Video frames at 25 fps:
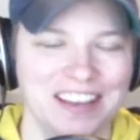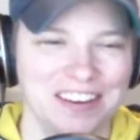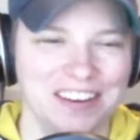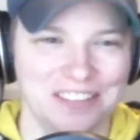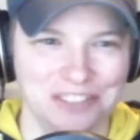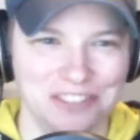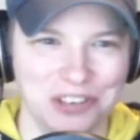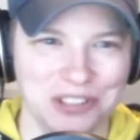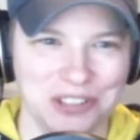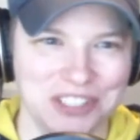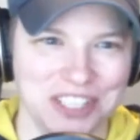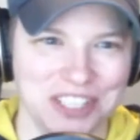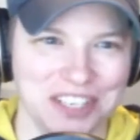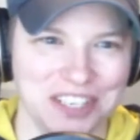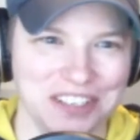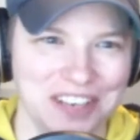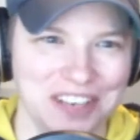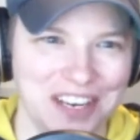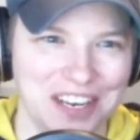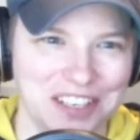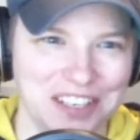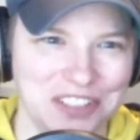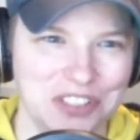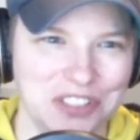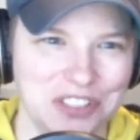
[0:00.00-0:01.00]
And of course I
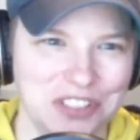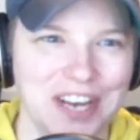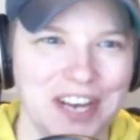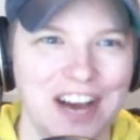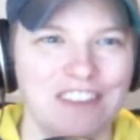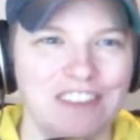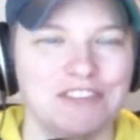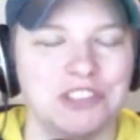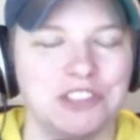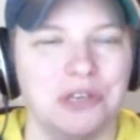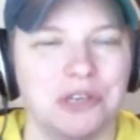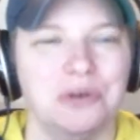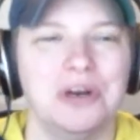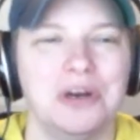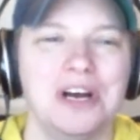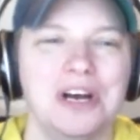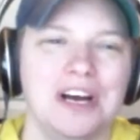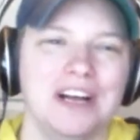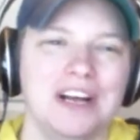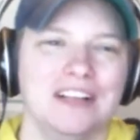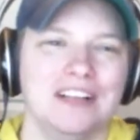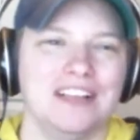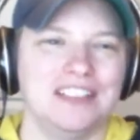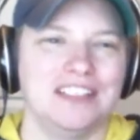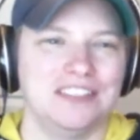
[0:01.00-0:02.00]
should have. So
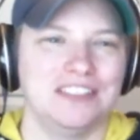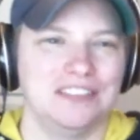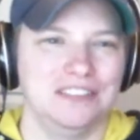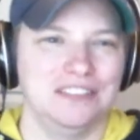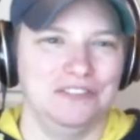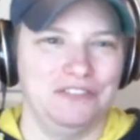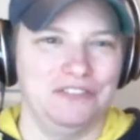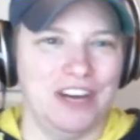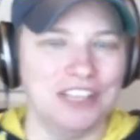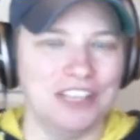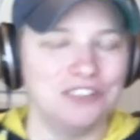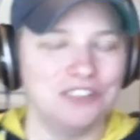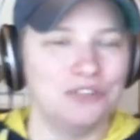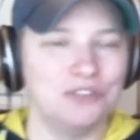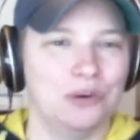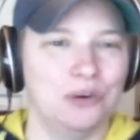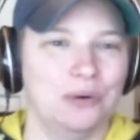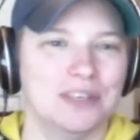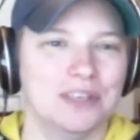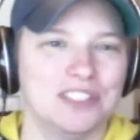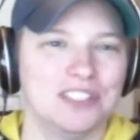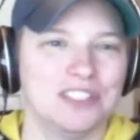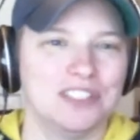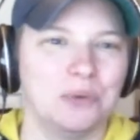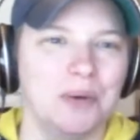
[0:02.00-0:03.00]
let's fast
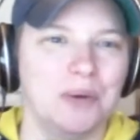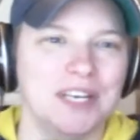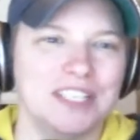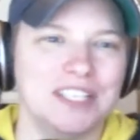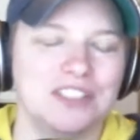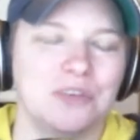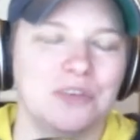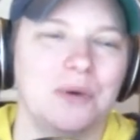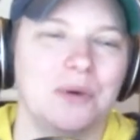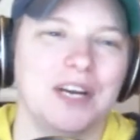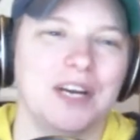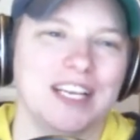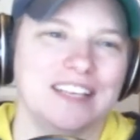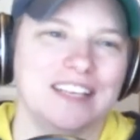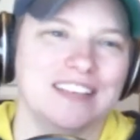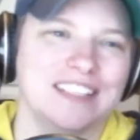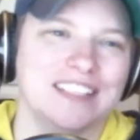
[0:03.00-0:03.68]
forward 2020.